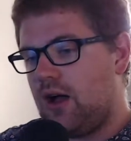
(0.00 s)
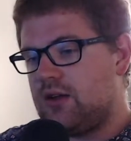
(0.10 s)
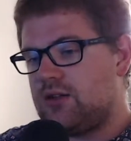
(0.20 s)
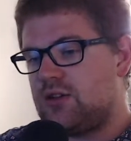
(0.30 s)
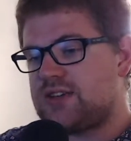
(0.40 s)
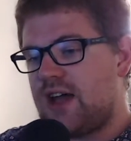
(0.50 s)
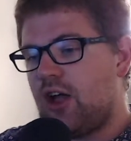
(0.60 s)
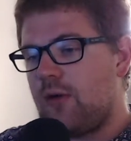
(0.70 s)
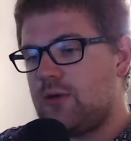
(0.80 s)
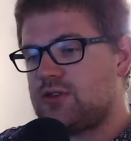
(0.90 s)
Good day,
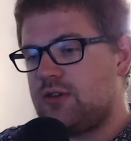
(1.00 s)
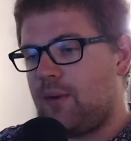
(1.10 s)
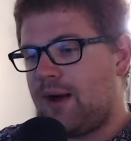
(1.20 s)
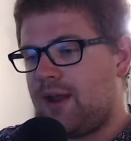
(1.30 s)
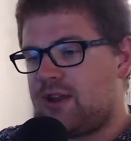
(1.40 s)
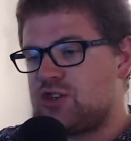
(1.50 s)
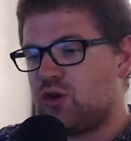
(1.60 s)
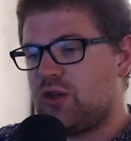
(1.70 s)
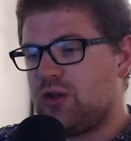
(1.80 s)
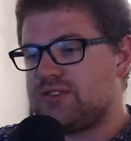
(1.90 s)
hope you're doing well and
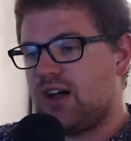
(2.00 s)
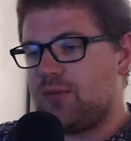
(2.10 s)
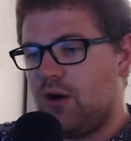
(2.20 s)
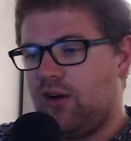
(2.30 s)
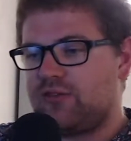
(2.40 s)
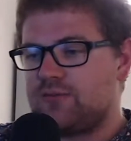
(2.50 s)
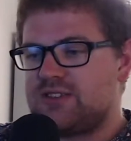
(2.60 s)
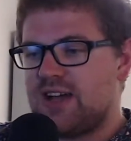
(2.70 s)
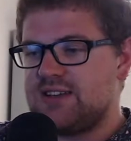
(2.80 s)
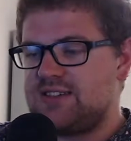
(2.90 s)
enjoying your time off from the
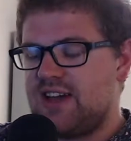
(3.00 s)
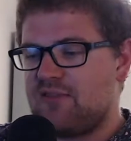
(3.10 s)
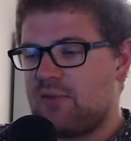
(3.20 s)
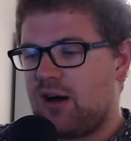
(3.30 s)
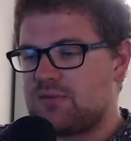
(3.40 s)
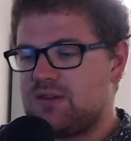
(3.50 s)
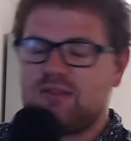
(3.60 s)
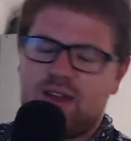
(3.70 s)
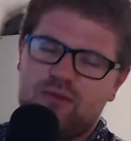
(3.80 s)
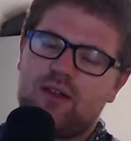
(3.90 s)
day-to-day of Parliament.
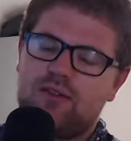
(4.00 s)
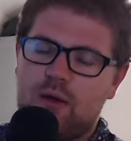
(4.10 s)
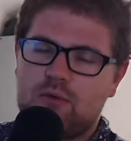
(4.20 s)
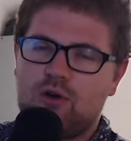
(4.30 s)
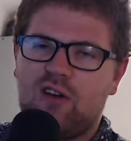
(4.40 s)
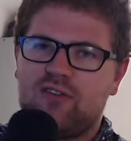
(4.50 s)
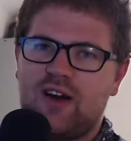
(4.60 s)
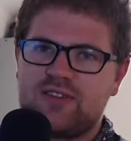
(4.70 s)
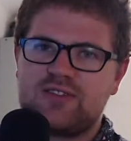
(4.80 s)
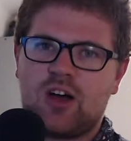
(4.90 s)
They were off at
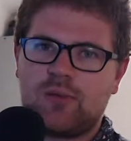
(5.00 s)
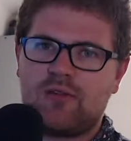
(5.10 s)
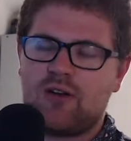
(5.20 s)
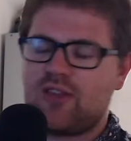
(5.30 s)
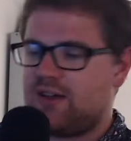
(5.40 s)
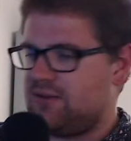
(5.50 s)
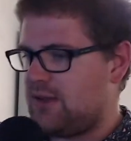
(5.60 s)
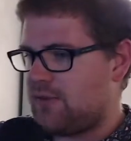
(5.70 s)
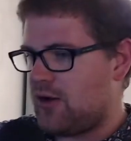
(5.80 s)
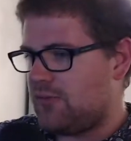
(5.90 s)
the time I wrote that
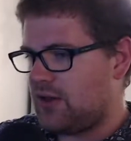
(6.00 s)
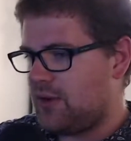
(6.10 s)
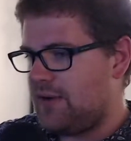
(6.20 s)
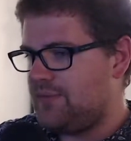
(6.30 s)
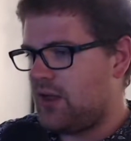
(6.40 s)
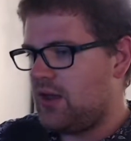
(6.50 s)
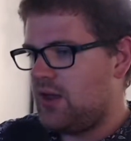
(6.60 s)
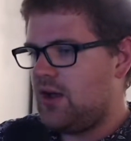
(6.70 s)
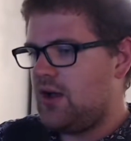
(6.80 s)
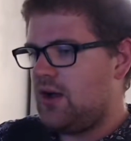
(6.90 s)
email, by the way.
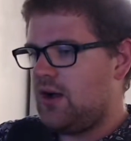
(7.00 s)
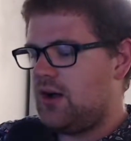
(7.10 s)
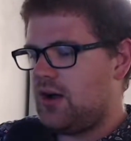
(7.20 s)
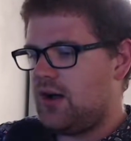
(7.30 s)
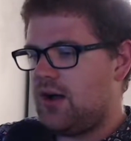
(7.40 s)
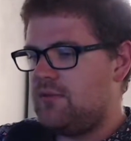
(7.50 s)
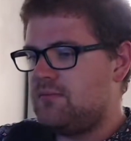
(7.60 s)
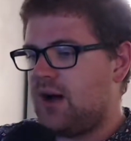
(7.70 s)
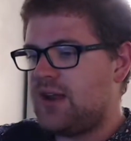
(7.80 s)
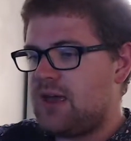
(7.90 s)

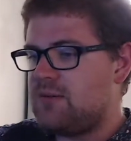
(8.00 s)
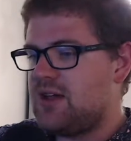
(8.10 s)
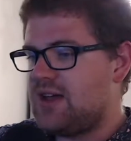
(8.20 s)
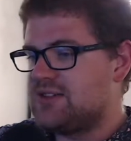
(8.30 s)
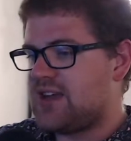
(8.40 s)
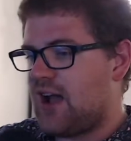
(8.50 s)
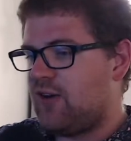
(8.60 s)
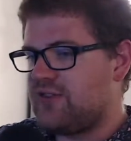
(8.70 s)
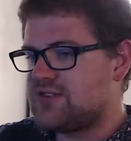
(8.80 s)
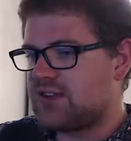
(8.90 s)
My name is
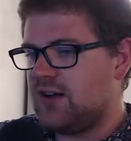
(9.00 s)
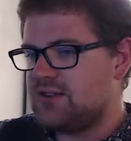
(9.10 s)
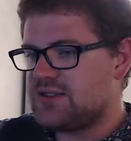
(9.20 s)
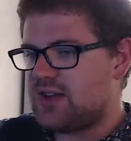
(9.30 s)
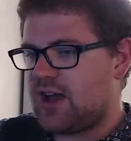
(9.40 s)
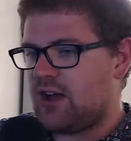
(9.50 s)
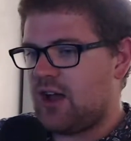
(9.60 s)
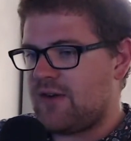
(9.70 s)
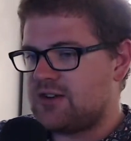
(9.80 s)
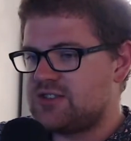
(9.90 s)
Alfie Scott, and I am
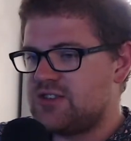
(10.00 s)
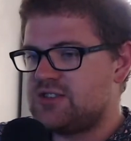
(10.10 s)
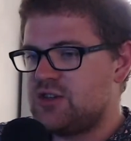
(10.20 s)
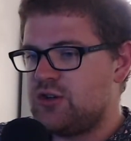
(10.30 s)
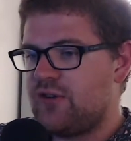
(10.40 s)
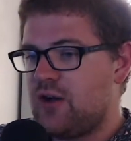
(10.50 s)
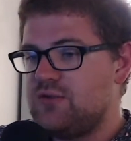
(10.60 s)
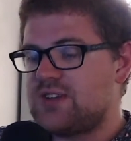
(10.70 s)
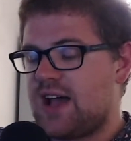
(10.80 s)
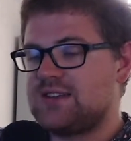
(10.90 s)
registered to vote
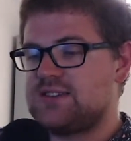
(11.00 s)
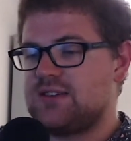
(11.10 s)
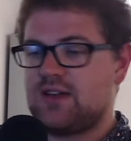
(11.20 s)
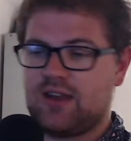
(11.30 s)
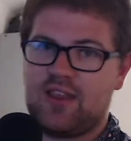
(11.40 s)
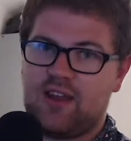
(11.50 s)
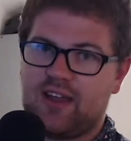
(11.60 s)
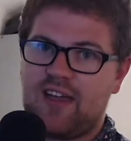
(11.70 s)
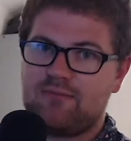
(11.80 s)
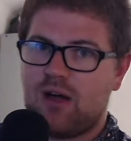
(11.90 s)
at, and then I
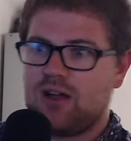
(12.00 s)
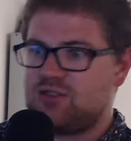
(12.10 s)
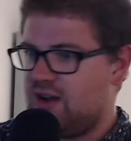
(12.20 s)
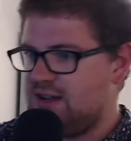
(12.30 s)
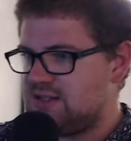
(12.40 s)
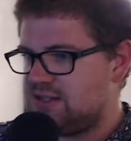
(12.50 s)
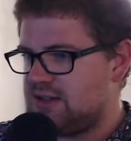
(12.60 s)
gave my address.